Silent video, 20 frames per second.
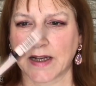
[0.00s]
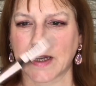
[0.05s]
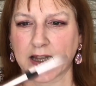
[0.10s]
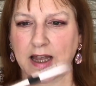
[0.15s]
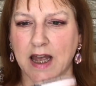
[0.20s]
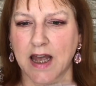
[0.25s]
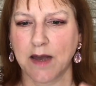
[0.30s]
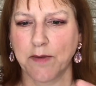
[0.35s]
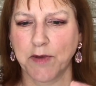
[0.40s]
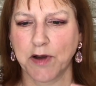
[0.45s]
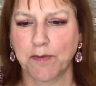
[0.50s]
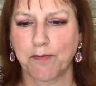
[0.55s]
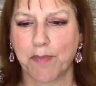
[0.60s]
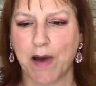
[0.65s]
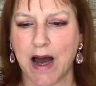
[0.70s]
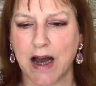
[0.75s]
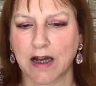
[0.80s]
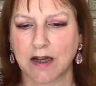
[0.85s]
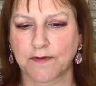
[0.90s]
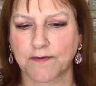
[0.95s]
It came in a
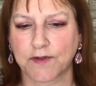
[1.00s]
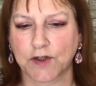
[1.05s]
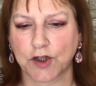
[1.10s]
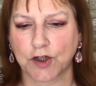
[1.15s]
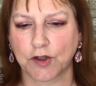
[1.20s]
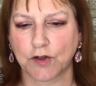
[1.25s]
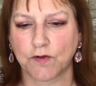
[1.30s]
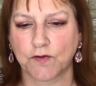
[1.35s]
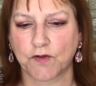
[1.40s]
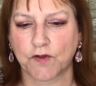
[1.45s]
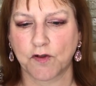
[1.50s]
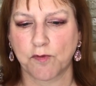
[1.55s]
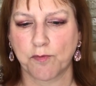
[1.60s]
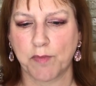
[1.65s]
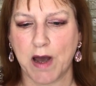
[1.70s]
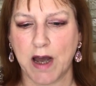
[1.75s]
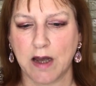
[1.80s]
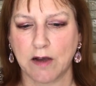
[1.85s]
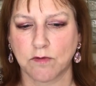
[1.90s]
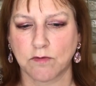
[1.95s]
pack of two for
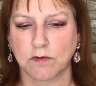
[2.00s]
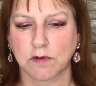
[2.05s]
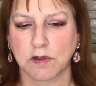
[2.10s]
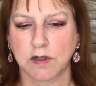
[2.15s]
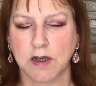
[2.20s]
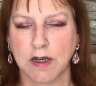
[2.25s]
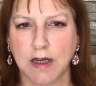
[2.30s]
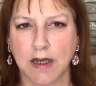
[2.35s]
£1.